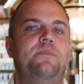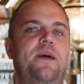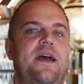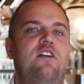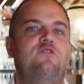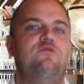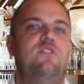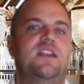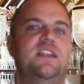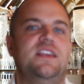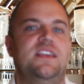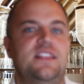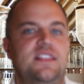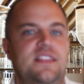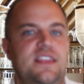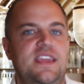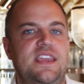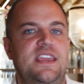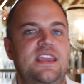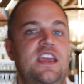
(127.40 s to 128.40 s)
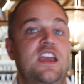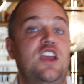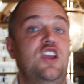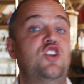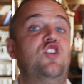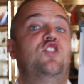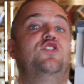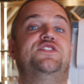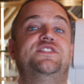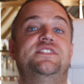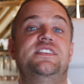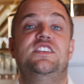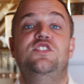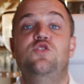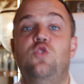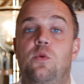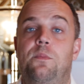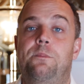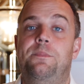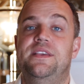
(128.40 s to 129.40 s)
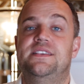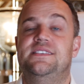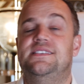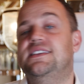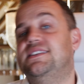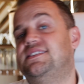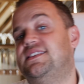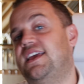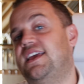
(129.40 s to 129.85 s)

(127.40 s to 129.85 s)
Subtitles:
about running the costs in your business,